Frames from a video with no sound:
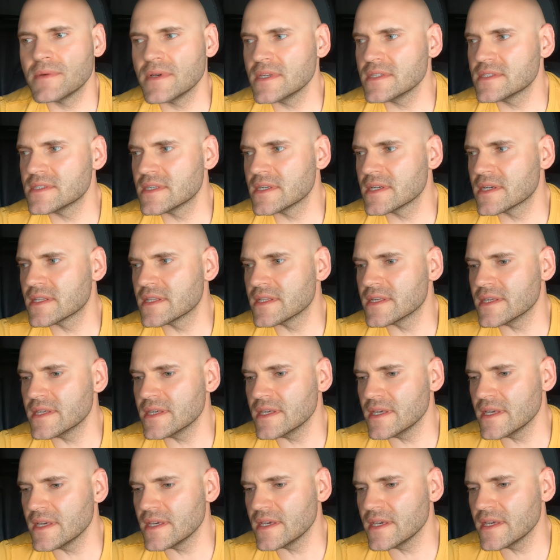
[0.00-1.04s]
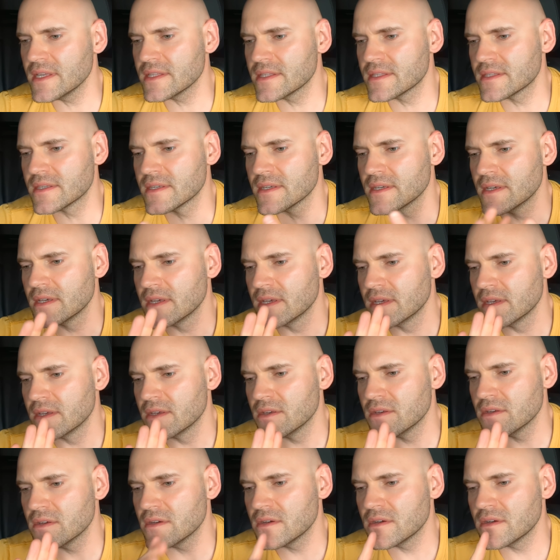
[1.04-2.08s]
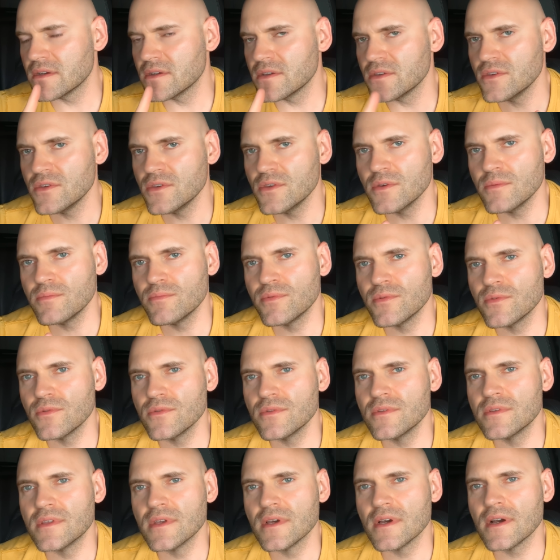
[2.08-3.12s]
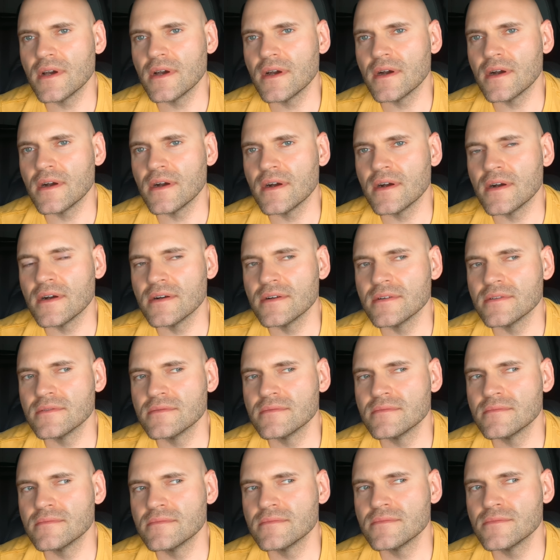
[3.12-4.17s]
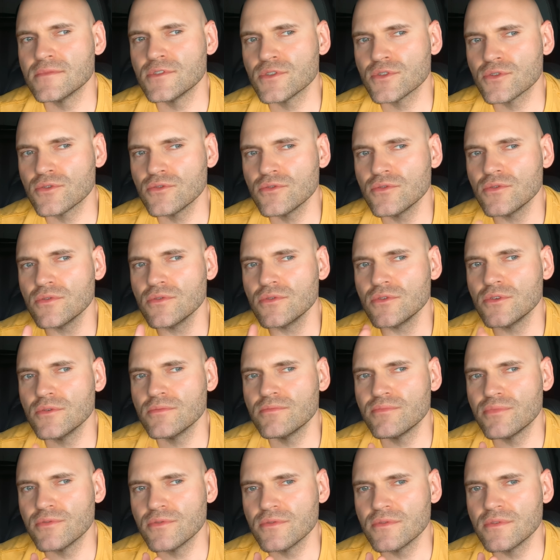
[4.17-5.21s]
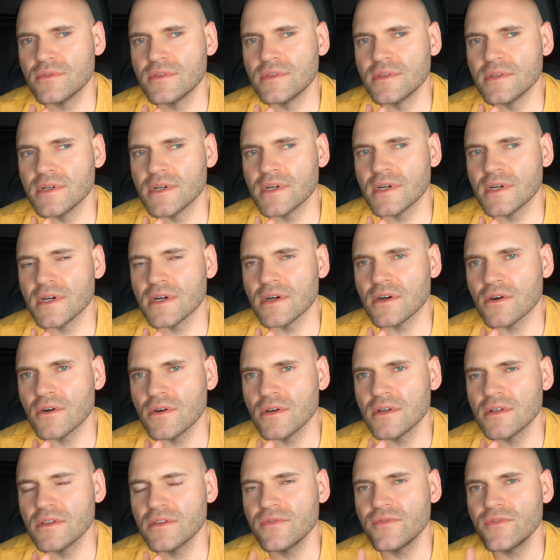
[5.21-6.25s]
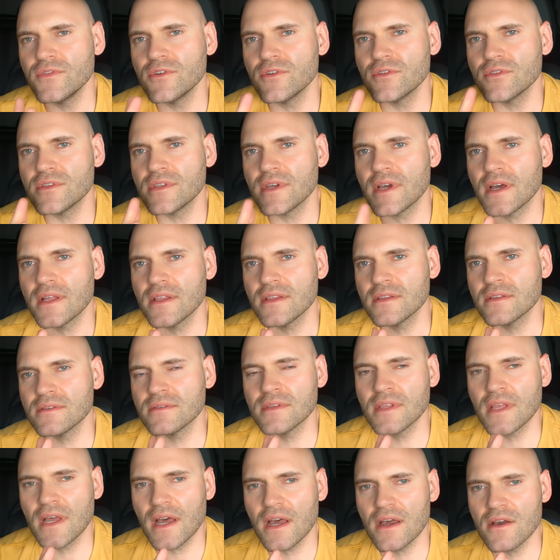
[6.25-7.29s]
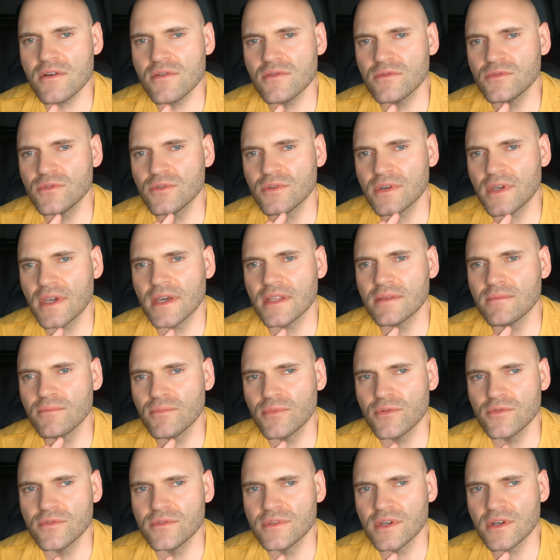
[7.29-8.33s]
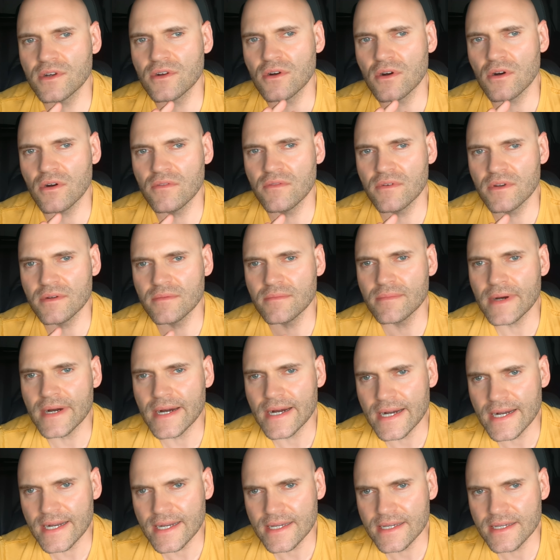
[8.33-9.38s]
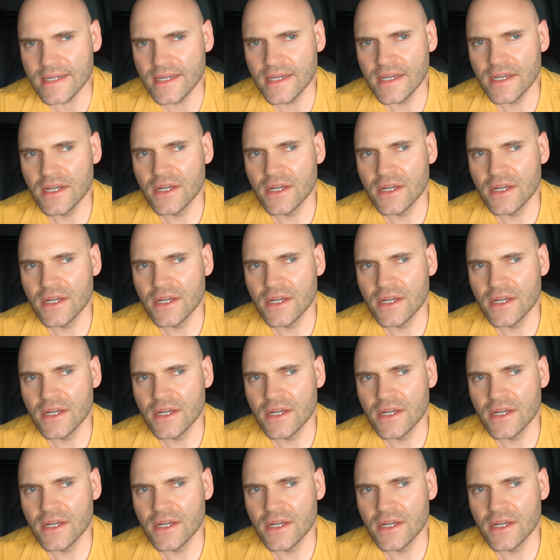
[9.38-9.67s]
basically it. You put the screw, you put the oil filter. Now you can put the cover back